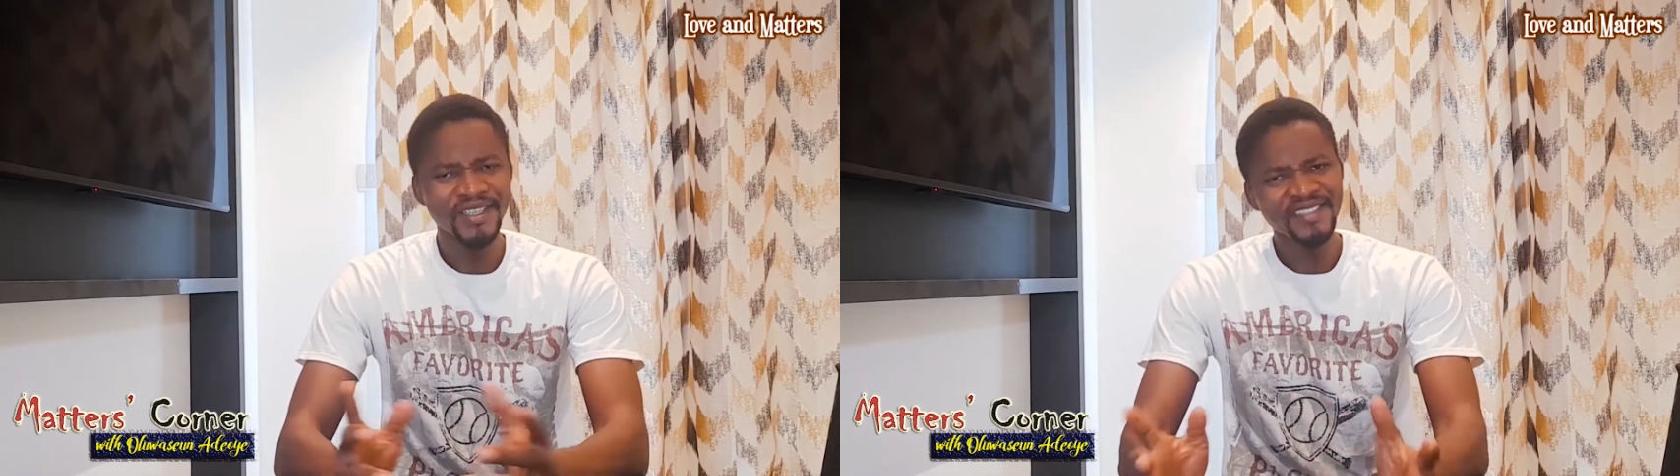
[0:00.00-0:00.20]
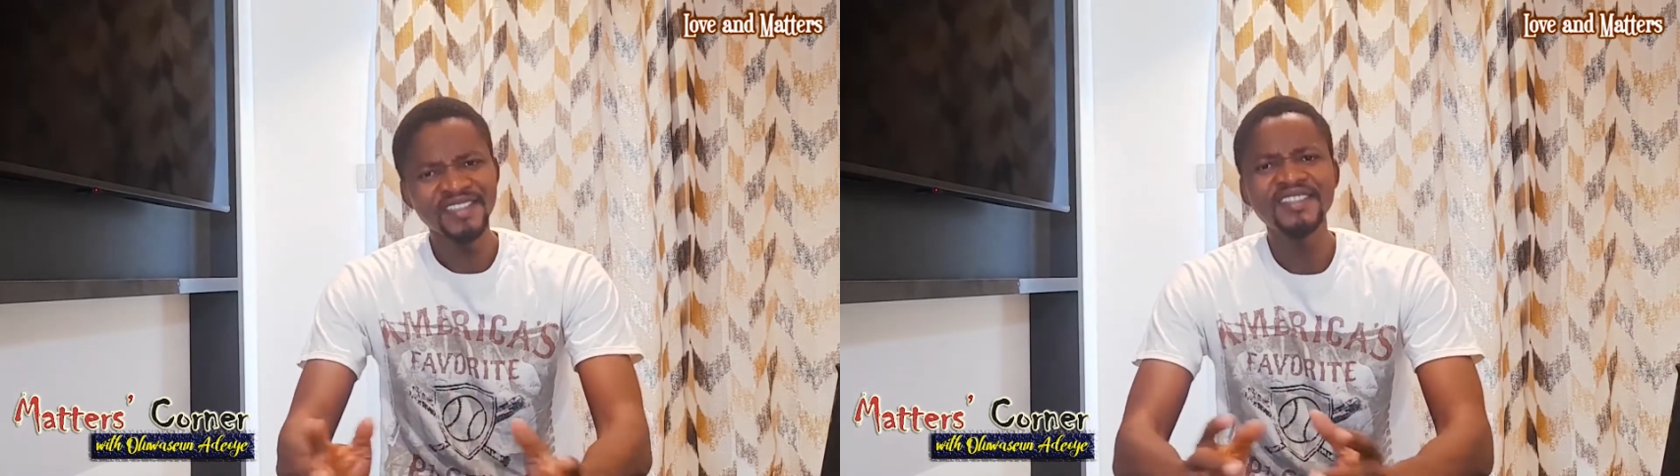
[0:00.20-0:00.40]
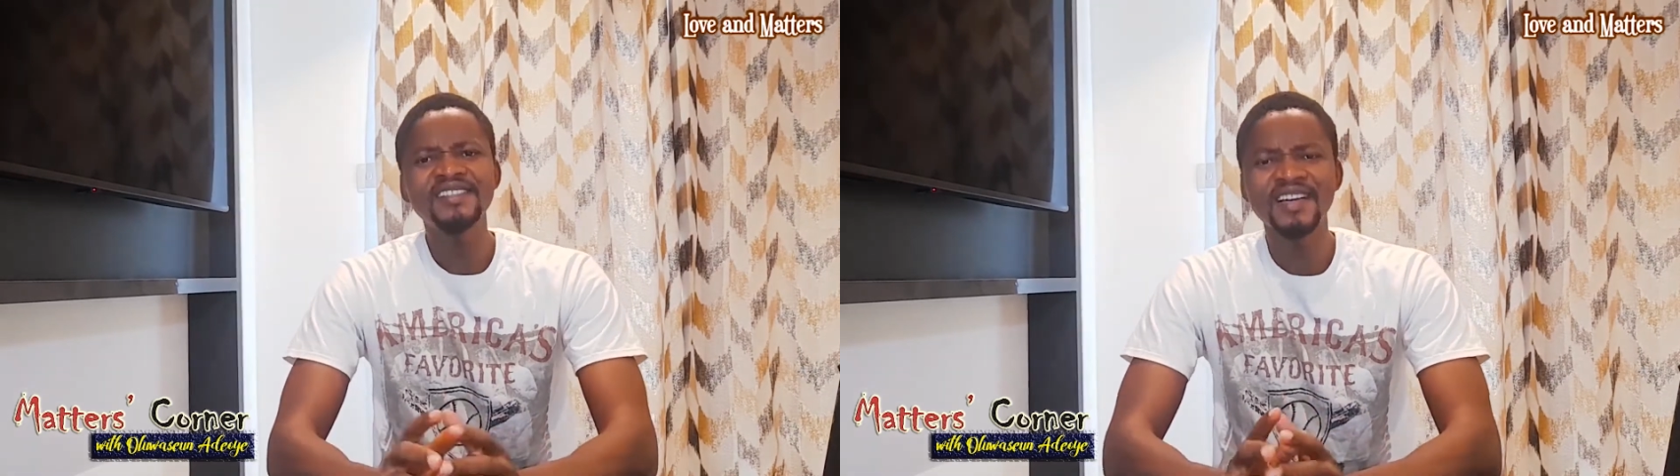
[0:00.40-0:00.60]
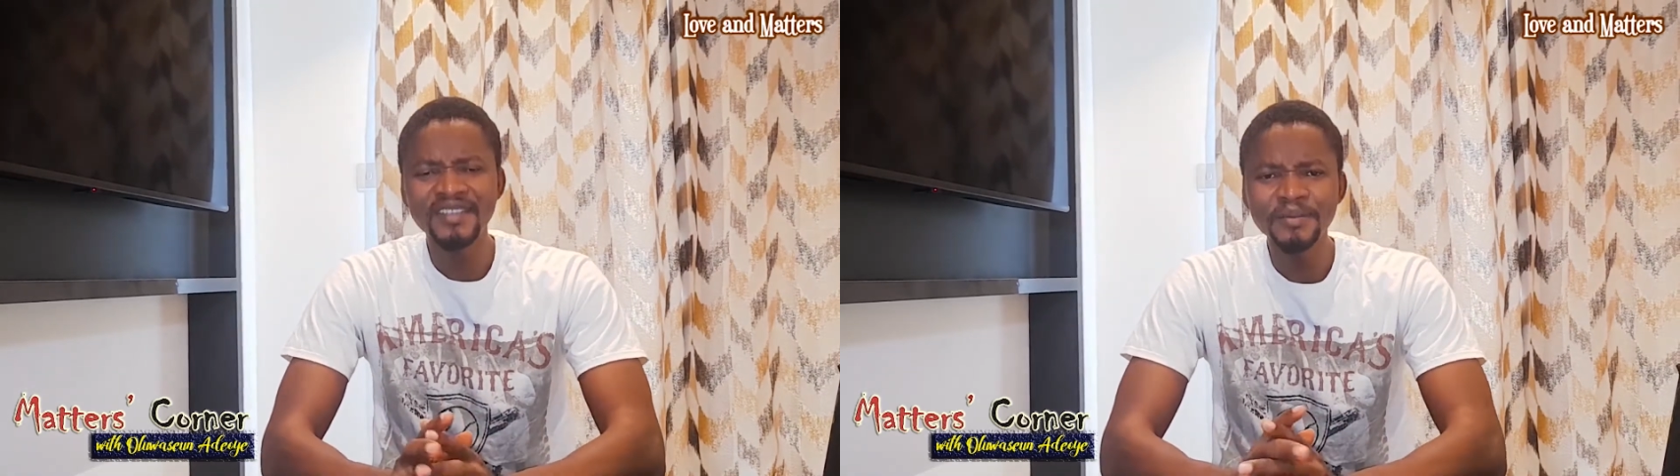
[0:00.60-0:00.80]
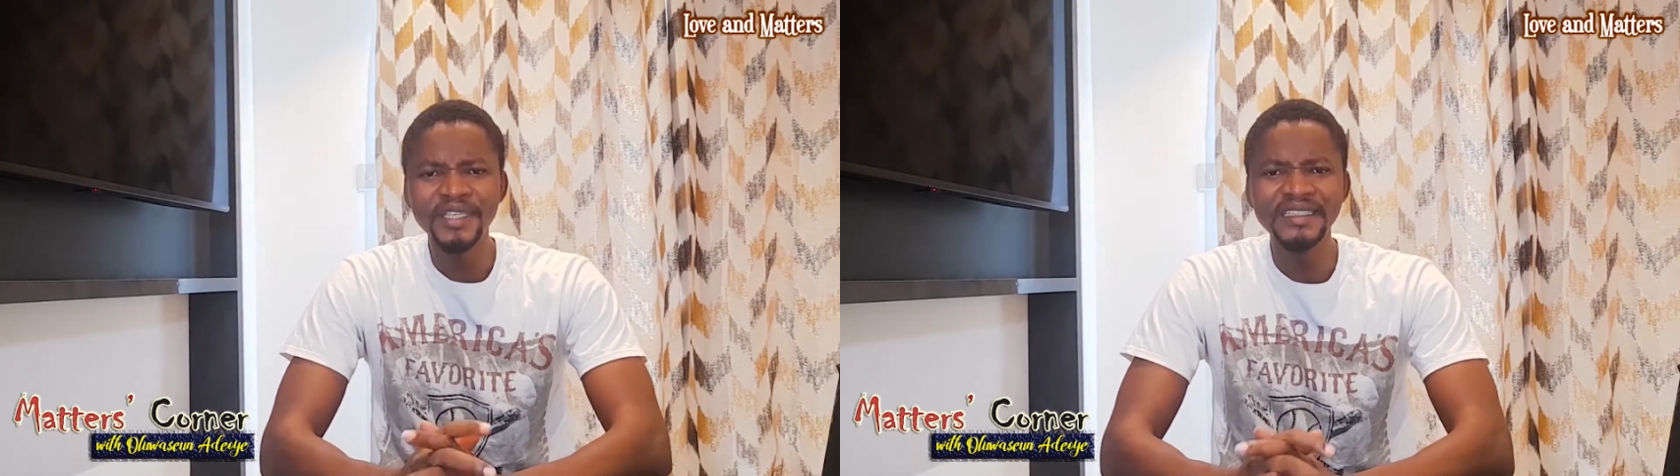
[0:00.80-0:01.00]
Isn't it
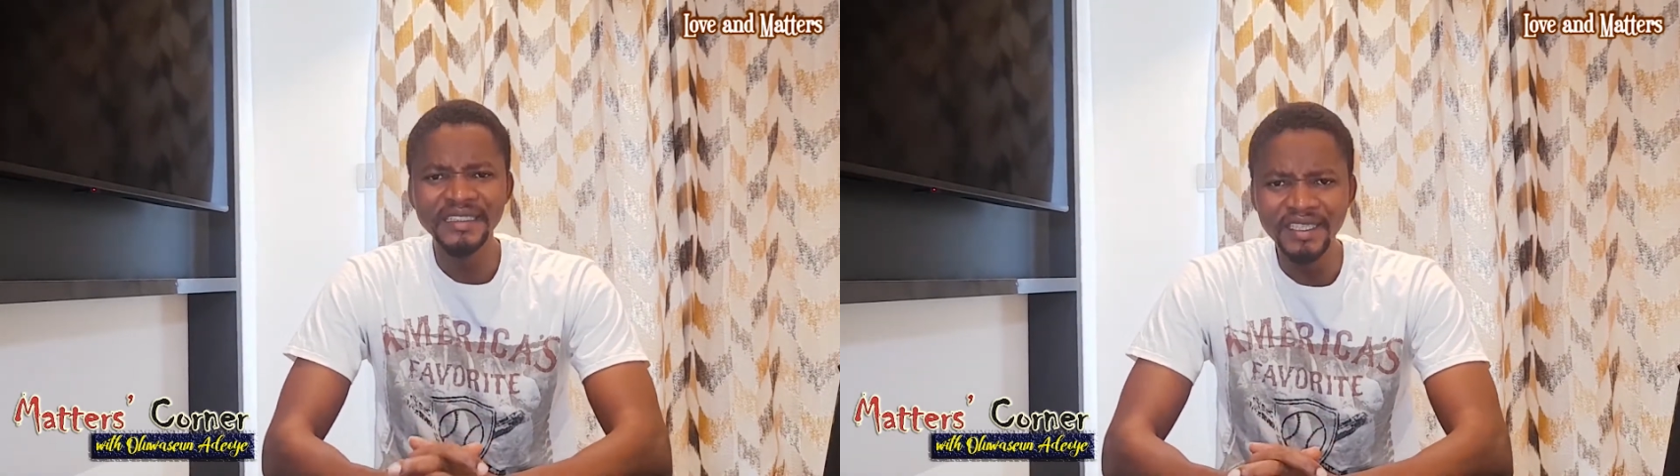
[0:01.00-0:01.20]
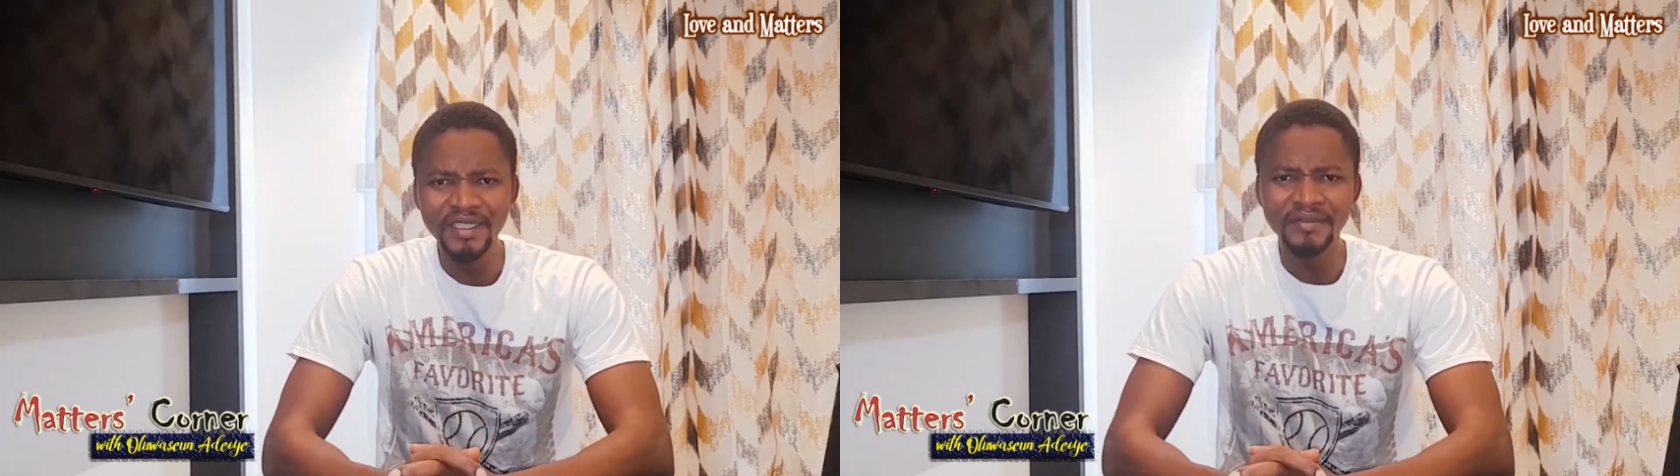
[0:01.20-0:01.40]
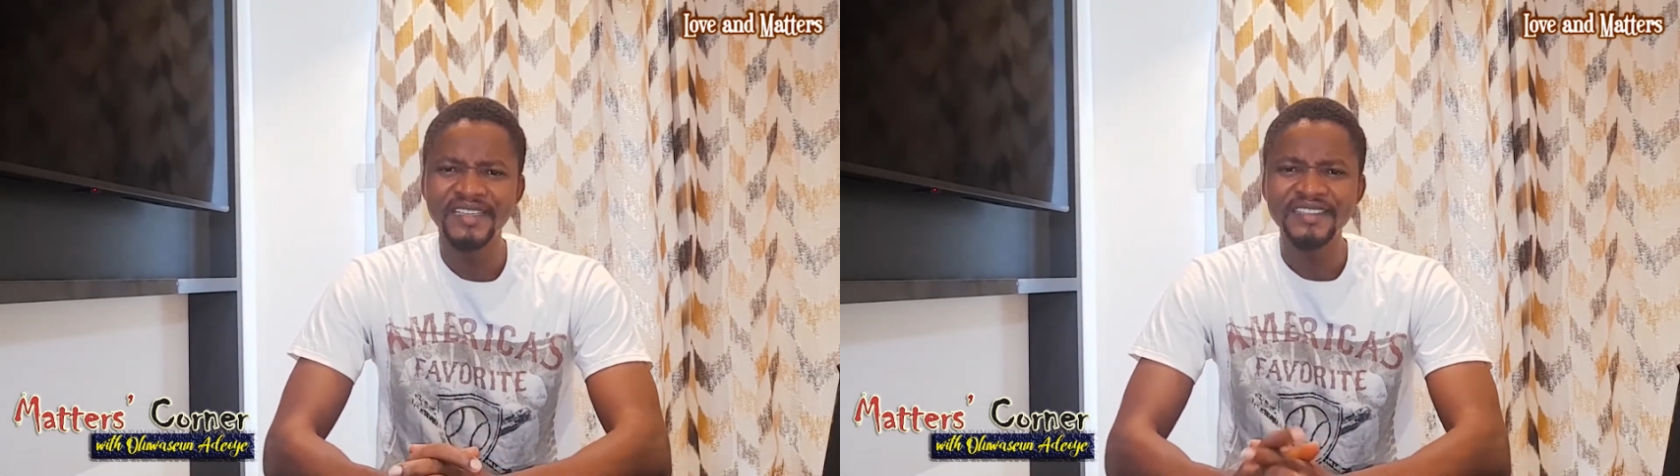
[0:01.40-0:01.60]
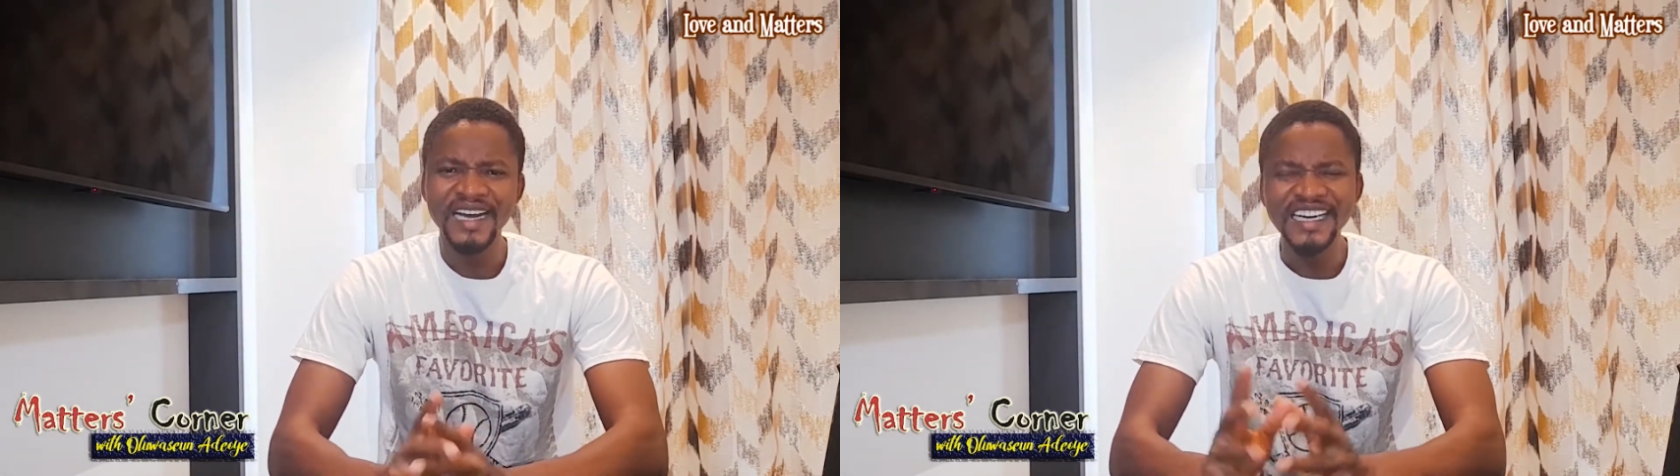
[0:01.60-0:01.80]
terrible enough that